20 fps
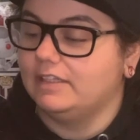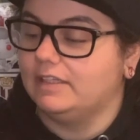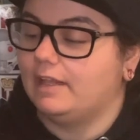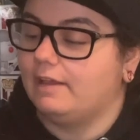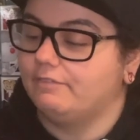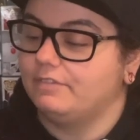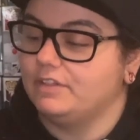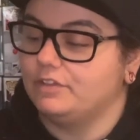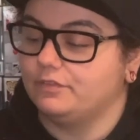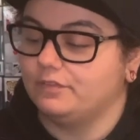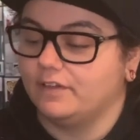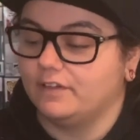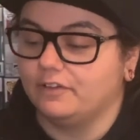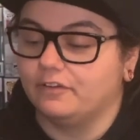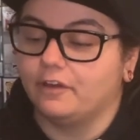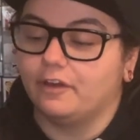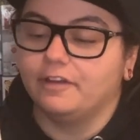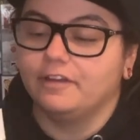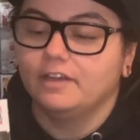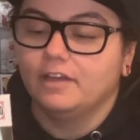love this
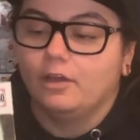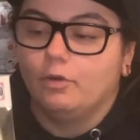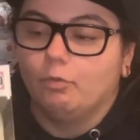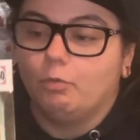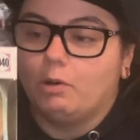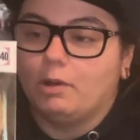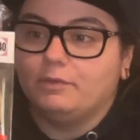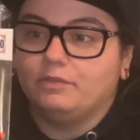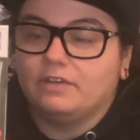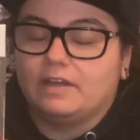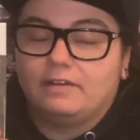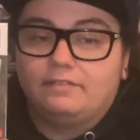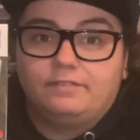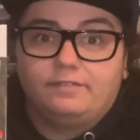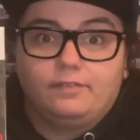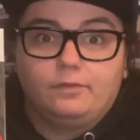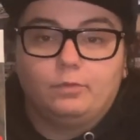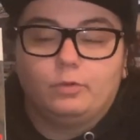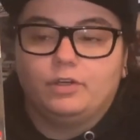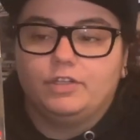Funko. Well done
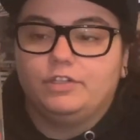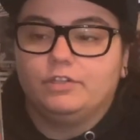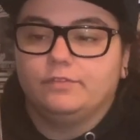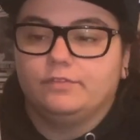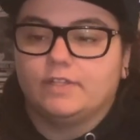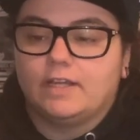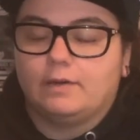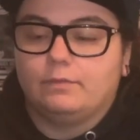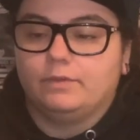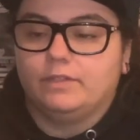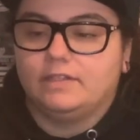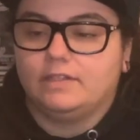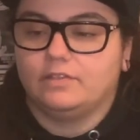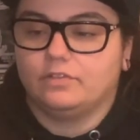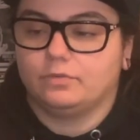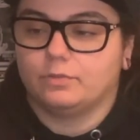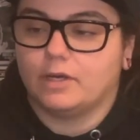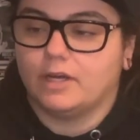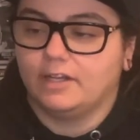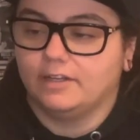for what you've done with
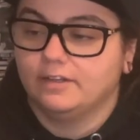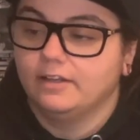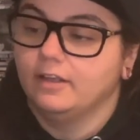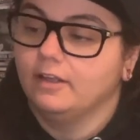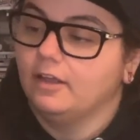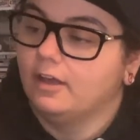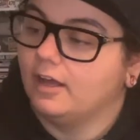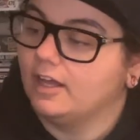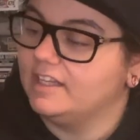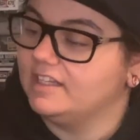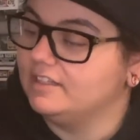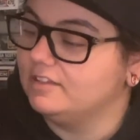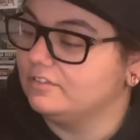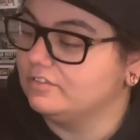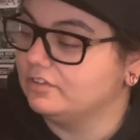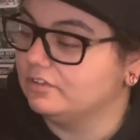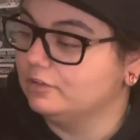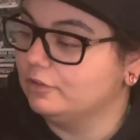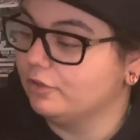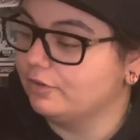this one. I think
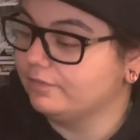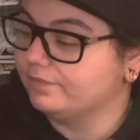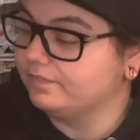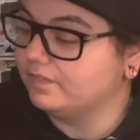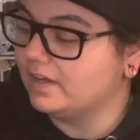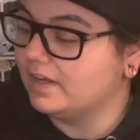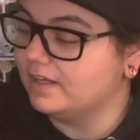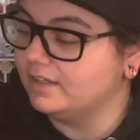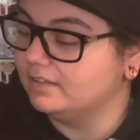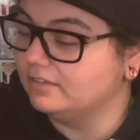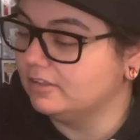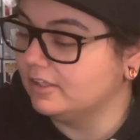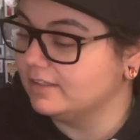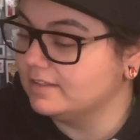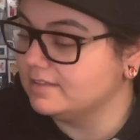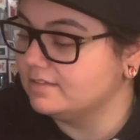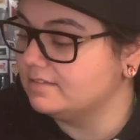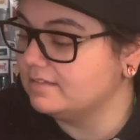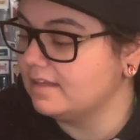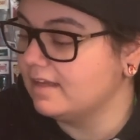it's a lot of fun, like
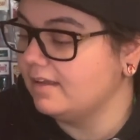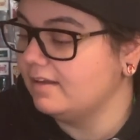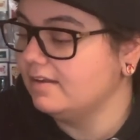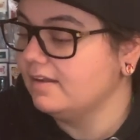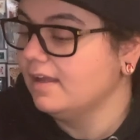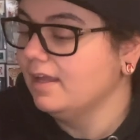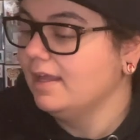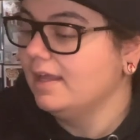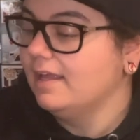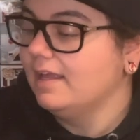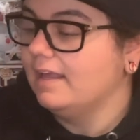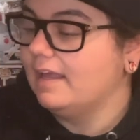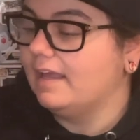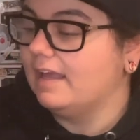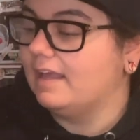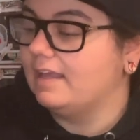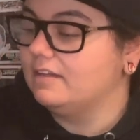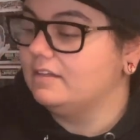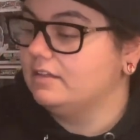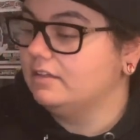I said,
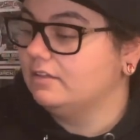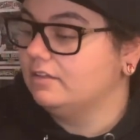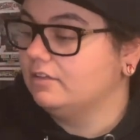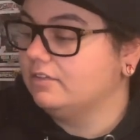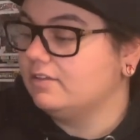and the